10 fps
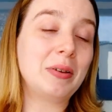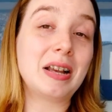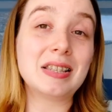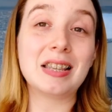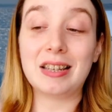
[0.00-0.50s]

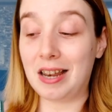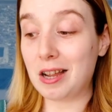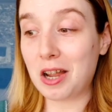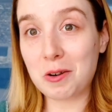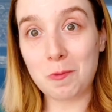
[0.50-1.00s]
because
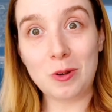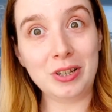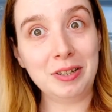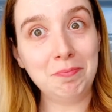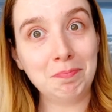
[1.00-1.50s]
knock on
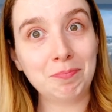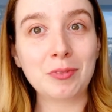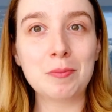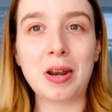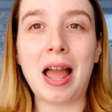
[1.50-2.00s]
wood,
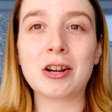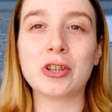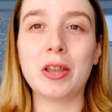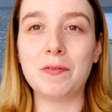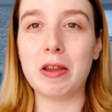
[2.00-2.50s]
but I
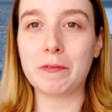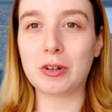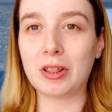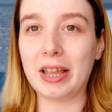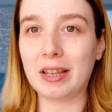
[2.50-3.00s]
actually have
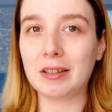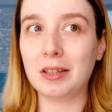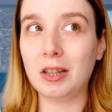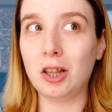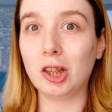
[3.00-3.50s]
never like
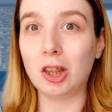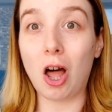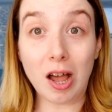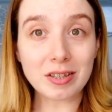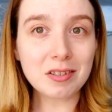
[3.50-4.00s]

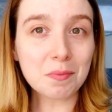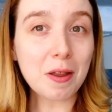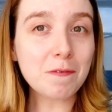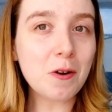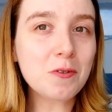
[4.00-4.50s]
lost
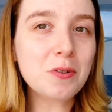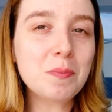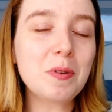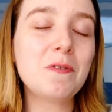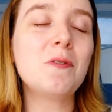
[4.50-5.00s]
my
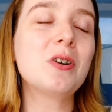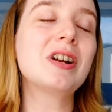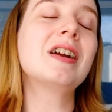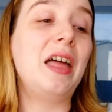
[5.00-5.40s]
phone before.